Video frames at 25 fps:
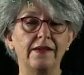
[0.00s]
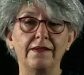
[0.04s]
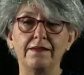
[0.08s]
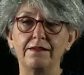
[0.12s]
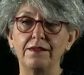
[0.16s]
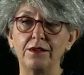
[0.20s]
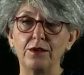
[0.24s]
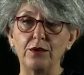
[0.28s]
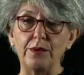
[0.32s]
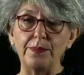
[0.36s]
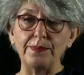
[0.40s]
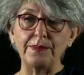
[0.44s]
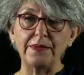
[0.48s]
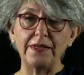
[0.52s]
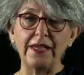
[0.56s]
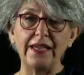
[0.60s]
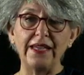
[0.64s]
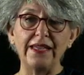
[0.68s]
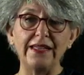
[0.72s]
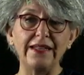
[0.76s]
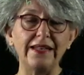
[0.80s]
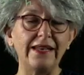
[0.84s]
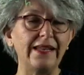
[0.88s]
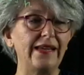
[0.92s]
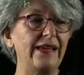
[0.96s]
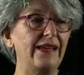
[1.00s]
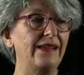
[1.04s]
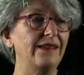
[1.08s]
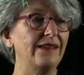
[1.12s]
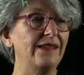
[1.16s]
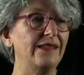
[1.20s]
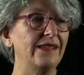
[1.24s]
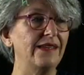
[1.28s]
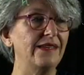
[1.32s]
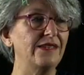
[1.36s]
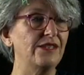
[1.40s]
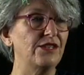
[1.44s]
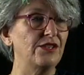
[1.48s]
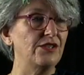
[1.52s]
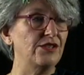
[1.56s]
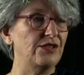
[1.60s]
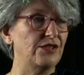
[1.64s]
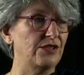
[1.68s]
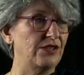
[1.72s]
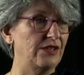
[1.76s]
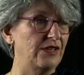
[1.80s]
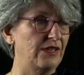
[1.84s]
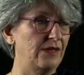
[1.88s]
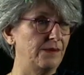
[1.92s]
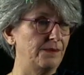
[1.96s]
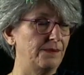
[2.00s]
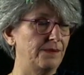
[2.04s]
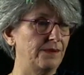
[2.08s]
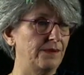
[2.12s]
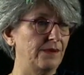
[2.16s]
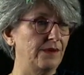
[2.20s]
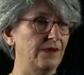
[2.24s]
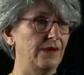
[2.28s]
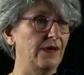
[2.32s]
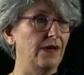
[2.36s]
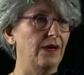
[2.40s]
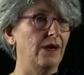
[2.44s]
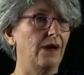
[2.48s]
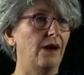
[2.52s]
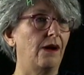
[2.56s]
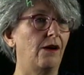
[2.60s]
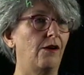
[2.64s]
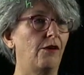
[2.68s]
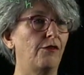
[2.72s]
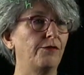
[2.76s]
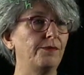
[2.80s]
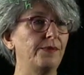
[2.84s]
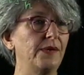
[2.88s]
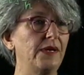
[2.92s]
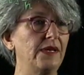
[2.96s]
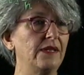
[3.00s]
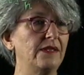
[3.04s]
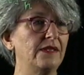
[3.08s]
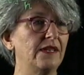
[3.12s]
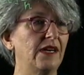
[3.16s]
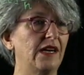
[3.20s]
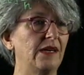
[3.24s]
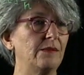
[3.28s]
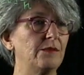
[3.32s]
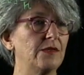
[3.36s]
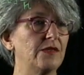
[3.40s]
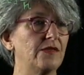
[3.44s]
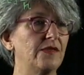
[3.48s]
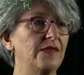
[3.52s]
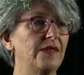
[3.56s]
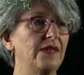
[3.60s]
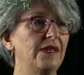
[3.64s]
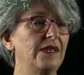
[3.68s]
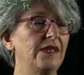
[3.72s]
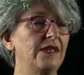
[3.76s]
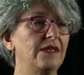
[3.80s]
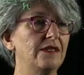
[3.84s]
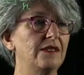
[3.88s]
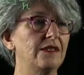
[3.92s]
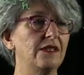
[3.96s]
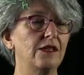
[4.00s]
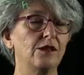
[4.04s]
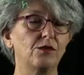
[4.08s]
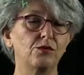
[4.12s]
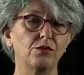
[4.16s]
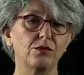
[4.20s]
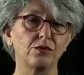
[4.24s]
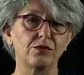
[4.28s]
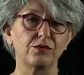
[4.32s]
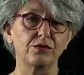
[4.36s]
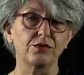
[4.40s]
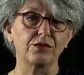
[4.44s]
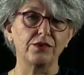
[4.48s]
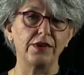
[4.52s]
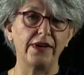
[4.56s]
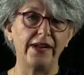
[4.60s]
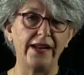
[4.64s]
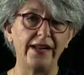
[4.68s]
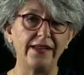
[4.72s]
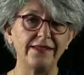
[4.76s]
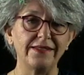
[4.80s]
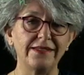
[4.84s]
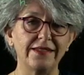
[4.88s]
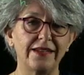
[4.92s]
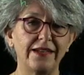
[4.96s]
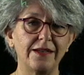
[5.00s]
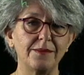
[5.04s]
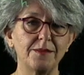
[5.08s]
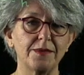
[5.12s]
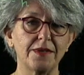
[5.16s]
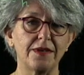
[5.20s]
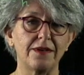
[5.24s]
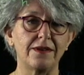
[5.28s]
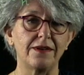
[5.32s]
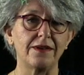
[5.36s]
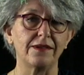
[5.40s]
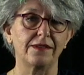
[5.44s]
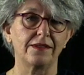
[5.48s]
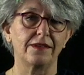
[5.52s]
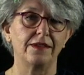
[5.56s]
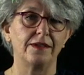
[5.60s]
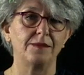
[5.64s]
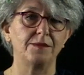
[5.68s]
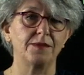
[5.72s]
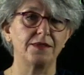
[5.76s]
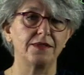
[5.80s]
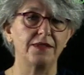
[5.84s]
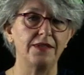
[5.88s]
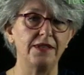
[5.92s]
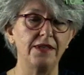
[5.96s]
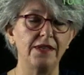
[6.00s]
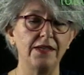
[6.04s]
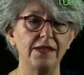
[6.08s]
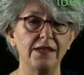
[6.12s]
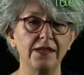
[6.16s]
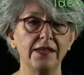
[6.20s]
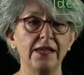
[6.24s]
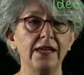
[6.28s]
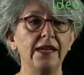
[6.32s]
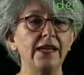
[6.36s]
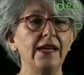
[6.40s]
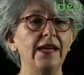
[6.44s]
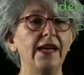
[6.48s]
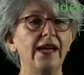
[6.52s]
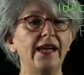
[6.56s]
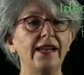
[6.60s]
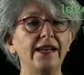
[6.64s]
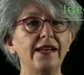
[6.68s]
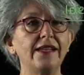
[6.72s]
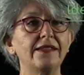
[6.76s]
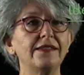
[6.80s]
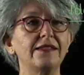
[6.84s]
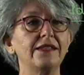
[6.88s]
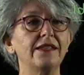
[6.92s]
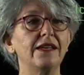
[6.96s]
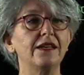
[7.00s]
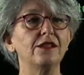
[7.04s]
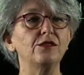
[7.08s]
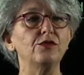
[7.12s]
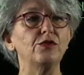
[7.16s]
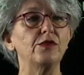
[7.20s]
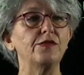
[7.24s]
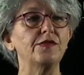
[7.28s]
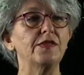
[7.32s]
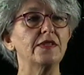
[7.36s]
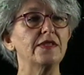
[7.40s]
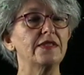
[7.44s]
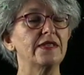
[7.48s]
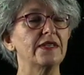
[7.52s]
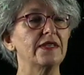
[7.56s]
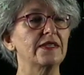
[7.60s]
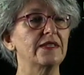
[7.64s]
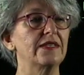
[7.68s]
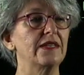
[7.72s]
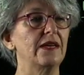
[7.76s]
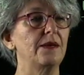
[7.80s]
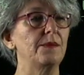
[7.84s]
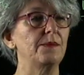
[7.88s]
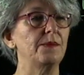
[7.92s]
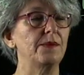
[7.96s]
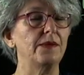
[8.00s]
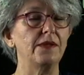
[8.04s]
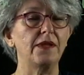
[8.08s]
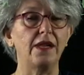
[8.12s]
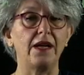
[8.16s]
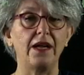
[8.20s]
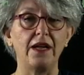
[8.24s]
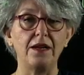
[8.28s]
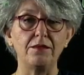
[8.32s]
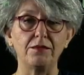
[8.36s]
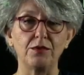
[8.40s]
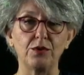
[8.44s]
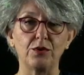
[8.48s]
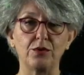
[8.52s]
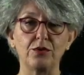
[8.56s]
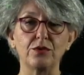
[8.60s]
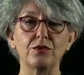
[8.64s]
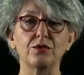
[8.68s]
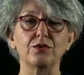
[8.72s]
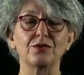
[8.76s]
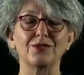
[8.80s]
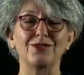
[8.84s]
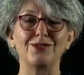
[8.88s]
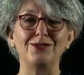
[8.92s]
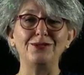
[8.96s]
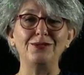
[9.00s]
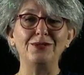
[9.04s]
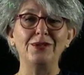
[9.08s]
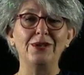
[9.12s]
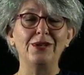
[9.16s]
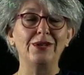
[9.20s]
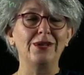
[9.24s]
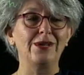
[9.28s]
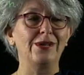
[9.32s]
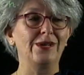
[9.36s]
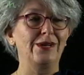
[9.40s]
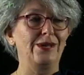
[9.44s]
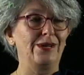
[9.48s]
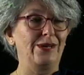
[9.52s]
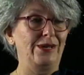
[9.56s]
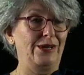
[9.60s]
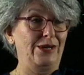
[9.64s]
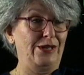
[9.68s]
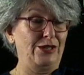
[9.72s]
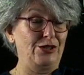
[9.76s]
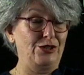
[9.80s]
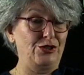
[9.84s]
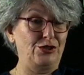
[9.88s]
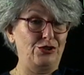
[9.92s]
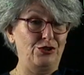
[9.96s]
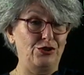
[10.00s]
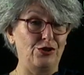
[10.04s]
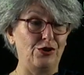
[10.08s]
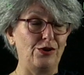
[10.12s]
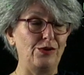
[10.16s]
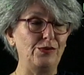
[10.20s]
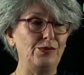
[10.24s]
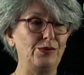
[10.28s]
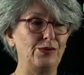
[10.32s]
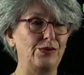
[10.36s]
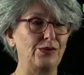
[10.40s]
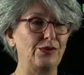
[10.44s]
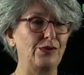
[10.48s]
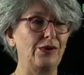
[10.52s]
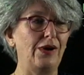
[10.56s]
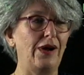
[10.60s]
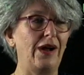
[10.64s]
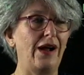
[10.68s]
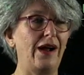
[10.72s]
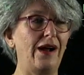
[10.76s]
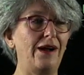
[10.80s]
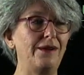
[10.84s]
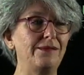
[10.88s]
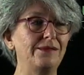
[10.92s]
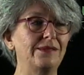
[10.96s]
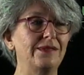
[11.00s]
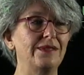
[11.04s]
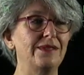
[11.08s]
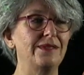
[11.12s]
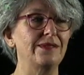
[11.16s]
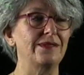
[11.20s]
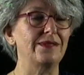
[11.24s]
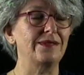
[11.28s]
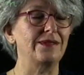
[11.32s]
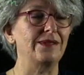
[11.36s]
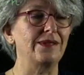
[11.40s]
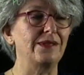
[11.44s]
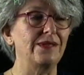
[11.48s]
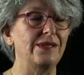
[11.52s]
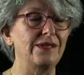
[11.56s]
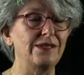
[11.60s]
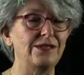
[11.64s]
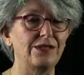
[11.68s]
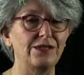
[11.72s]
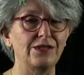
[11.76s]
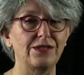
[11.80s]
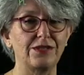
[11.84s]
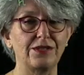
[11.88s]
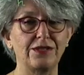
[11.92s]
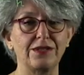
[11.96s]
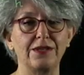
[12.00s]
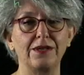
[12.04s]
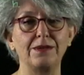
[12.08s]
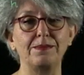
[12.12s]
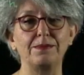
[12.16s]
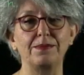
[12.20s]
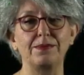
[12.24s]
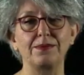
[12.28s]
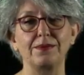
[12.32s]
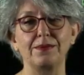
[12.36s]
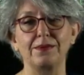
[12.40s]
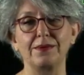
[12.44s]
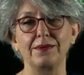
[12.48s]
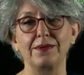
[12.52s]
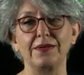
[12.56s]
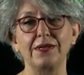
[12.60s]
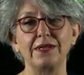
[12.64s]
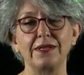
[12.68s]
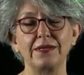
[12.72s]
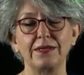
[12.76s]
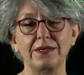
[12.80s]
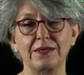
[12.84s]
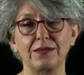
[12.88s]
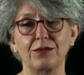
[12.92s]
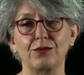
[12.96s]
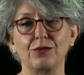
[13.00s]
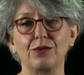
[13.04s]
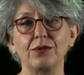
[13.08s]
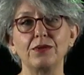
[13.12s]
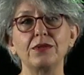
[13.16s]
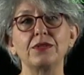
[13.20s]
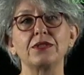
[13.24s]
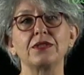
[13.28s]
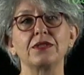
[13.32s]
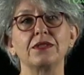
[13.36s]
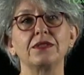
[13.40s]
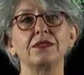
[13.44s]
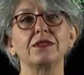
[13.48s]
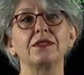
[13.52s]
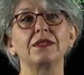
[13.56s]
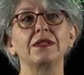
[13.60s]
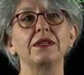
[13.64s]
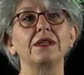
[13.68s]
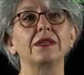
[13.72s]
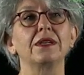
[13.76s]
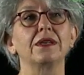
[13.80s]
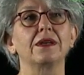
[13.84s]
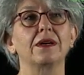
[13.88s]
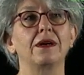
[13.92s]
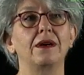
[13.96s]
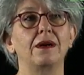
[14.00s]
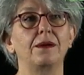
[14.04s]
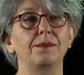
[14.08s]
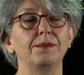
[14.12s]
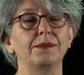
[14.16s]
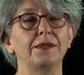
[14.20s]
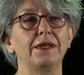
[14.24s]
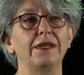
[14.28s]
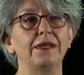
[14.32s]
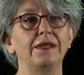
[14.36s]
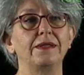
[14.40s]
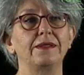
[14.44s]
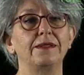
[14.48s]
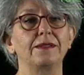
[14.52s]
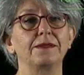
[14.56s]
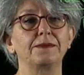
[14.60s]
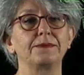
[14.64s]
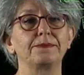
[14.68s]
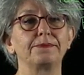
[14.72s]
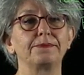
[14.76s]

we obtain a relationship of P times V is equal to N times R times T. And at the end of this example, I will also show you how this relationship is originally obtained.